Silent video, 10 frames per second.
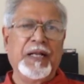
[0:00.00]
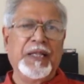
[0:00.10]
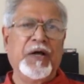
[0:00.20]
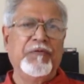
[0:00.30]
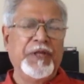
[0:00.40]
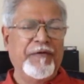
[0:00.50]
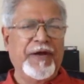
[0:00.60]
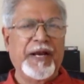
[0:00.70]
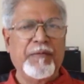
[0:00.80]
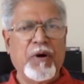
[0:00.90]
Now they
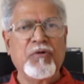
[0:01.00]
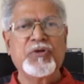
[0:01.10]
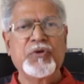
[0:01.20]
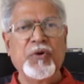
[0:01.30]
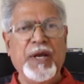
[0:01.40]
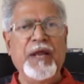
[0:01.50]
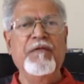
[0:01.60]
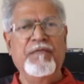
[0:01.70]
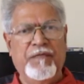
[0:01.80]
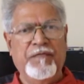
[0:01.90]
were about to
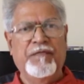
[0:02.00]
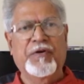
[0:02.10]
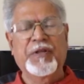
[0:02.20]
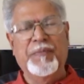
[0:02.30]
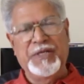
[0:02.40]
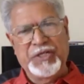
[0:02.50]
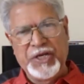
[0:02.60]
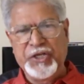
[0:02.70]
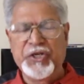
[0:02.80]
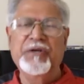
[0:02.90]
leave for the bus
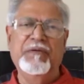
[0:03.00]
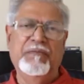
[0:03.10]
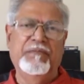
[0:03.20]
station.